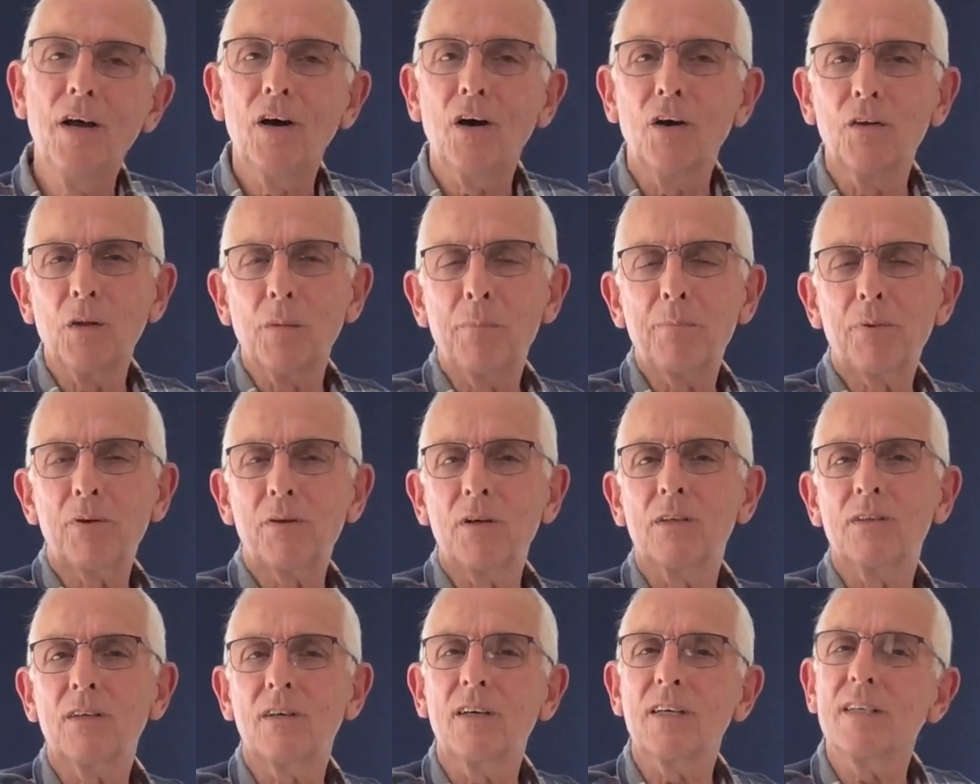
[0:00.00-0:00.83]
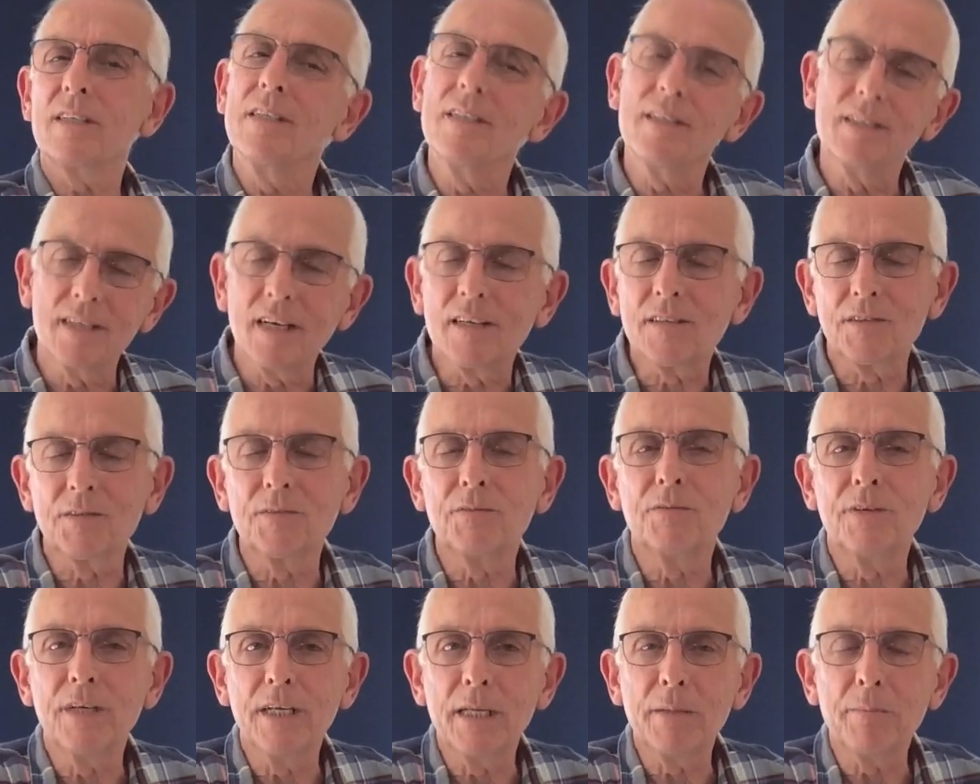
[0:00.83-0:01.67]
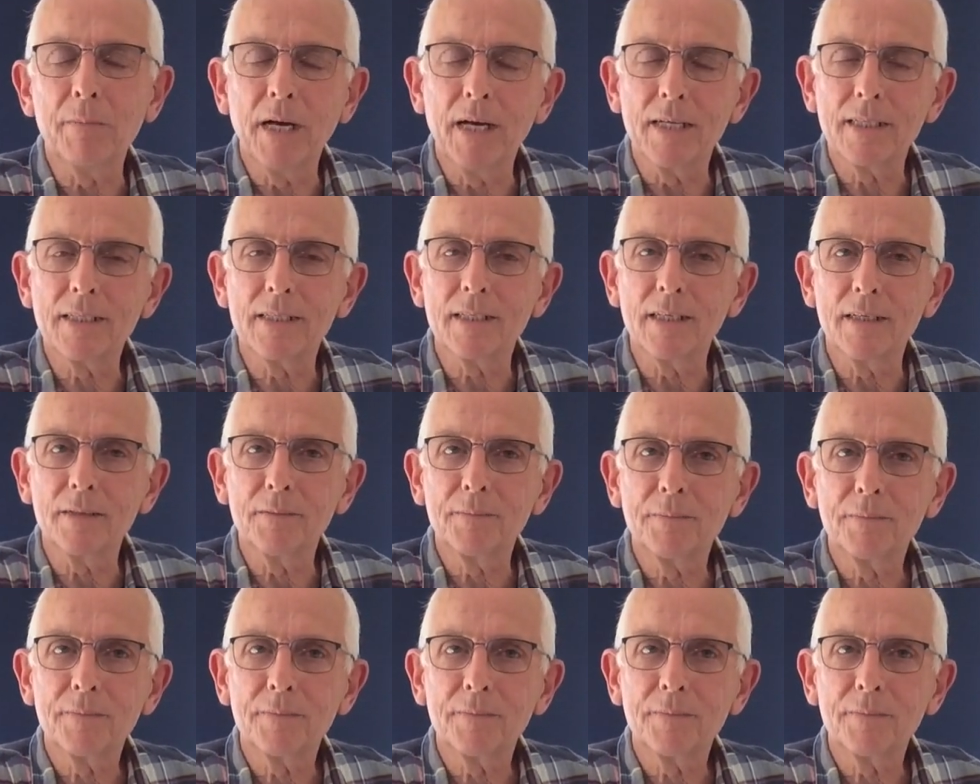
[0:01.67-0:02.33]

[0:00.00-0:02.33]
on a product that doesn't really matter.